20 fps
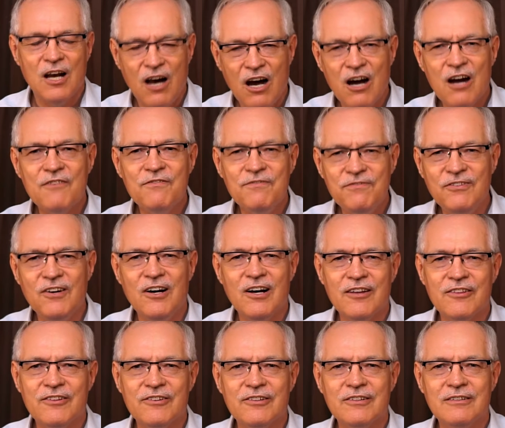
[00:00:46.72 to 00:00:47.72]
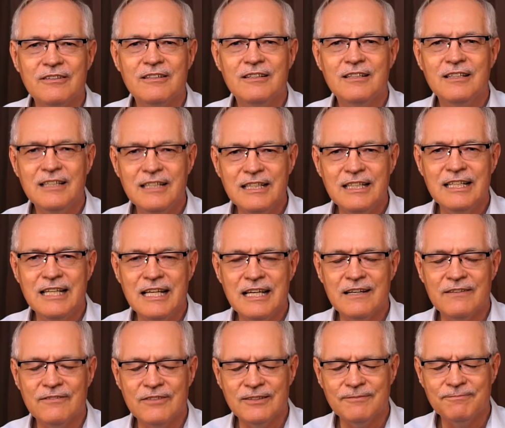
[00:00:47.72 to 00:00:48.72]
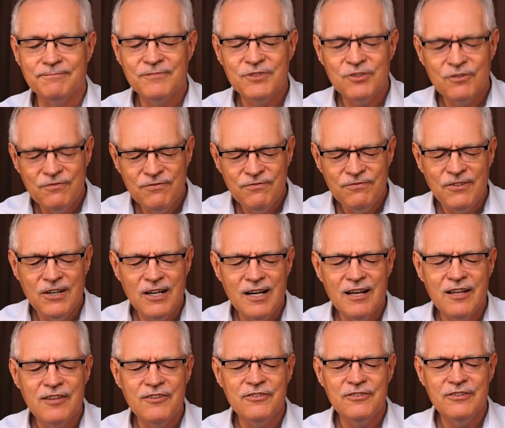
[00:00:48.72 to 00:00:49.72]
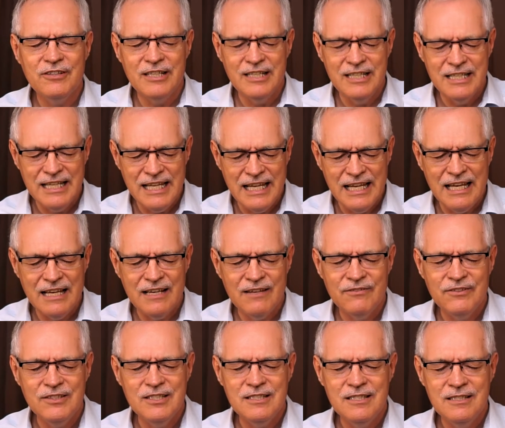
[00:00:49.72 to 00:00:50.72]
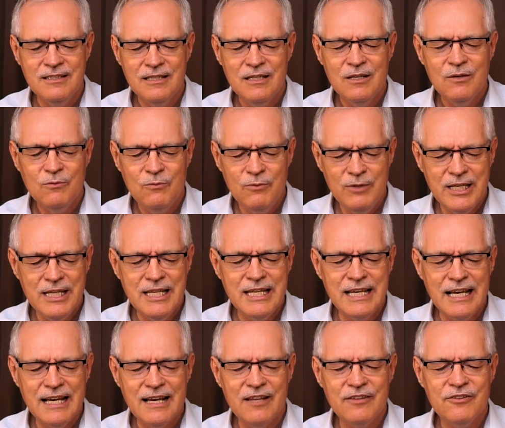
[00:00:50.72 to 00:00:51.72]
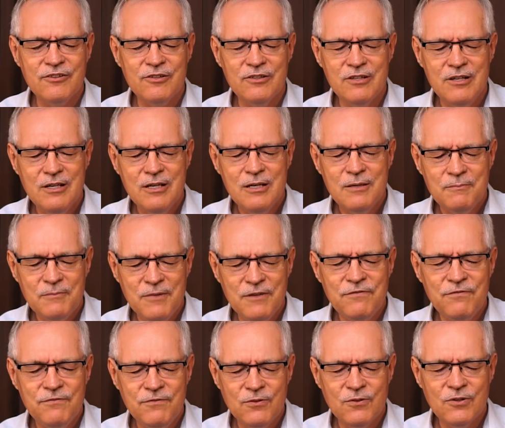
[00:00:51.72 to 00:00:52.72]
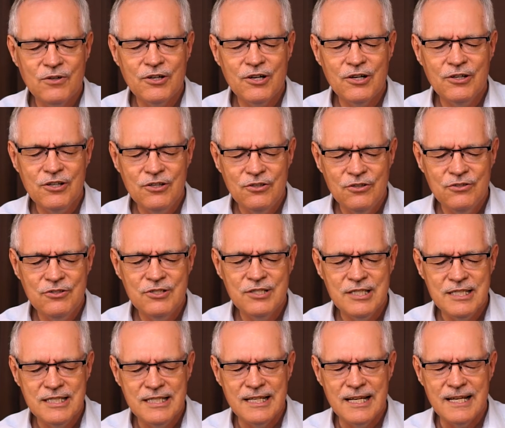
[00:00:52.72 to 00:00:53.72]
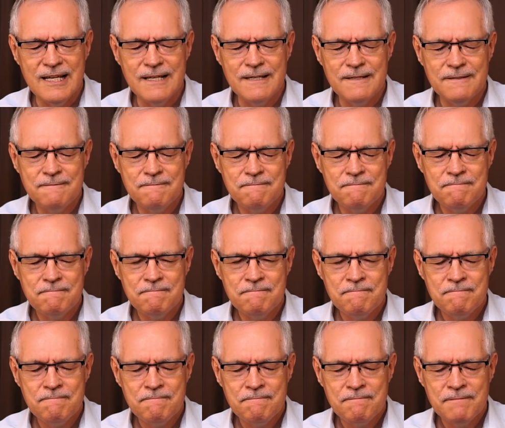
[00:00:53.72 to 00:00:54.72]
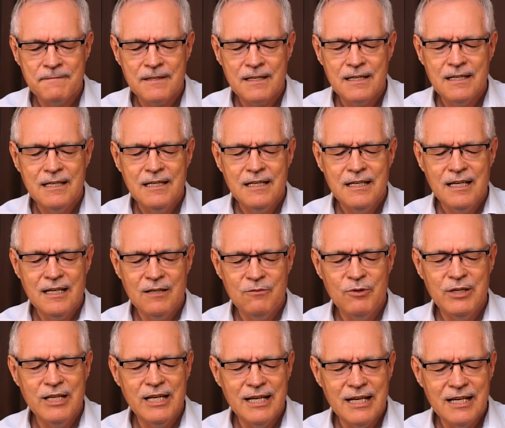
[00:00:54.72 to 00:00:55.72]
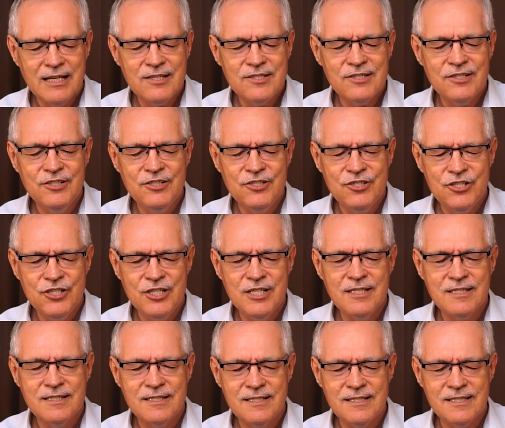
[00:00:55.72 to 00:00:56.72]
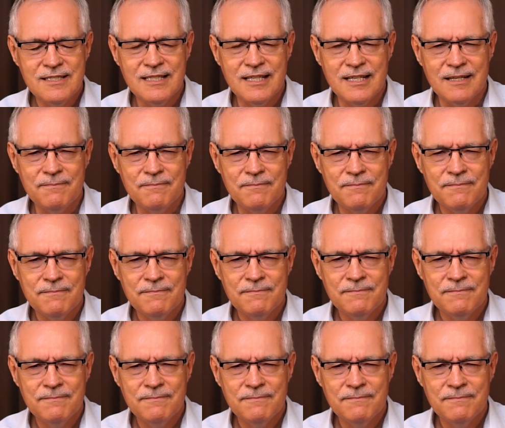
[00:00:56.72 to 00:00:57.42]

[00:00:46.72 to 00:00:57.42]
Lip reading: Our Father in heaven. So Father in heaven, we gather before you today and we ask in Jesus' name,